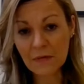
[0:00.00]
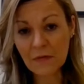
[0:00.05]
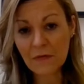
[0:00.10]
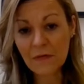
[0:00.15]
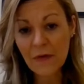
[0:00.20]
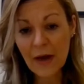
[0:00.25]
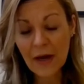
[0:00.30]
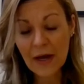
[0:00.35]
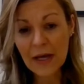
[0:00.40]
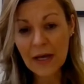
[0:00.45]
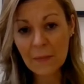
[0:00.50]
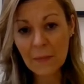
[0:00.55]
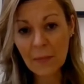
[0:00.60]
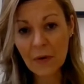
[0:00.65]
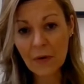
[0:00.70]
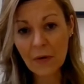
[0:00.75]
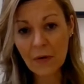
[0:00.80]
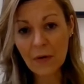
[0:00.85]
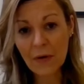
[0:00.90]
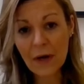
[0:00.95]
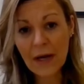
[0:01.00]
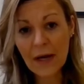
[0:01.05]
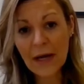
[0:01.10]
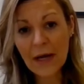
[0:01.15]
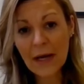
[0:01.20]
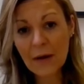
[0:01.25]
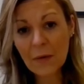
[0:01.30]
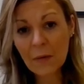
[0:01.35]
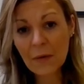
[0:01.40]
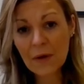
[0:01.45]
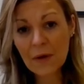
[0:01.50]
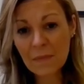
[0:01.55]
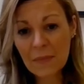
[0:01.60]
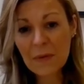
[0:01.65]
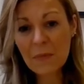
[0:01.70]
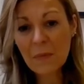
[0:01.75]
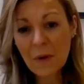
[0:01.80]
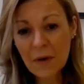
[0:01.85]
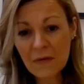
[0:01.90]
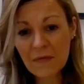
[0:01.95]
and fiber, can
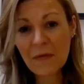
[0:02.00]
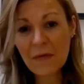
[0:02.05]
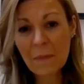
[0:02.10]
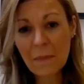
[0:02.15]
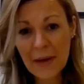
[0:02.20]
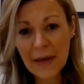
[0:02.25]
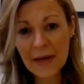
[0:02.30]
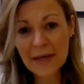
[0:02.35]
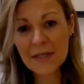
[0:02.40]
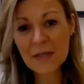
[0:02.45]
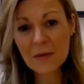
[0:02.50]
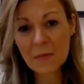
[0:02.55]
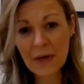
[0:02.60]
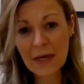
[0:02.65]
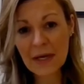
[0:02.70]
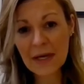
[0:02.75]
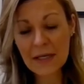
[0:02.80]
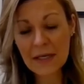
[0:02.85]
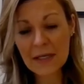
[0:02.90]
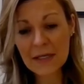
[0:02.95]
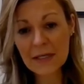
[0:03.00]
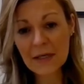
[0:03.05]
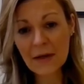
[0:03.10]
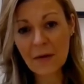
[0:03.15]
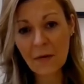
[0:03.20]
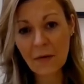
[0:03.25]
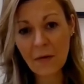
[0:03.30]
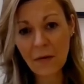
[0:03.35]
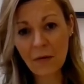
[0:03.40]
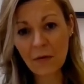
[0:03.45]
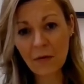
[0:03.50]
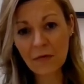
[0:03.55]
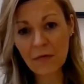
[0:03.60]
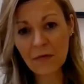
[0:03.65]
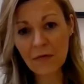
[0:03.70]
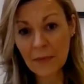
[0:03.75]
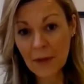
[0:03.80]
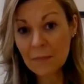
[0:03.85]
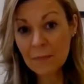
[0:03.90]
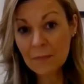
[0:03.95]
be one of the best ways of
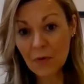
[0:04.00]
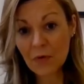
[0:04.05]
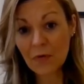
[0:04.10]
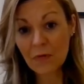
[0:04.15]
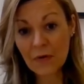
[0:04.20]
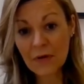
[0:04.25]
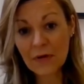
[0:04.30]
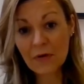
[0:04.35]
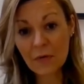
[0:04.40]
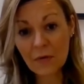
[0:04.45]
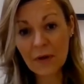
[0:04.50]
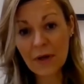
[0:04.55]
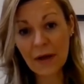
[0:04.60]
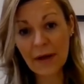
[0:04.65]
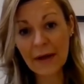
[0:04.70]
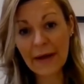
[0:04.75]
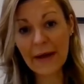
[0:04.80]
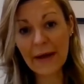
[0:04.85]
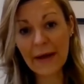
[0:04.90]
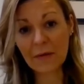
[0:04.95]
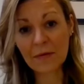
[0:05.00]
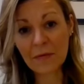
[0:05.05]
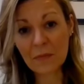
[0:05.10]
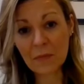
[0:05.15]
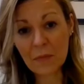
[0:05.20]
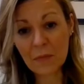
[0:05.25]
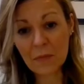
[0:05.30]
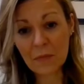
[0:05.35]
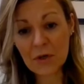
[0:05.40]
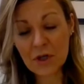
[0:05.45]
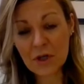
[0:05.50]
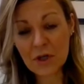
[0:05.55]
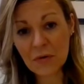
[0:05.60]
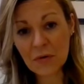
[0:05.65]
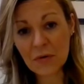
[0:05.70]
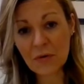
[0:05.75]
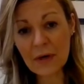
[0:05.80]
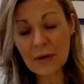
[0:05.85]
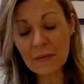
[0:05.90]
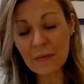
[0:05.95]
improving your gut health. Would
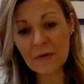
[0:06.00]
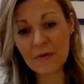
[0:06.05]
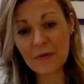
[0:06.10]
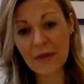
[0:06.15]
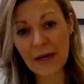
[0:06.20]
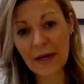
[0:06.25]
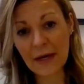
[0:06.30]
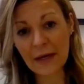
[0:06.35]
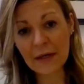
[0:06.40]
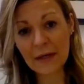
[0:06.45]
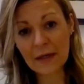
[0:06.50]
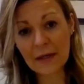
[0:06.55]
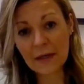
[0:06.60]
you agree with that?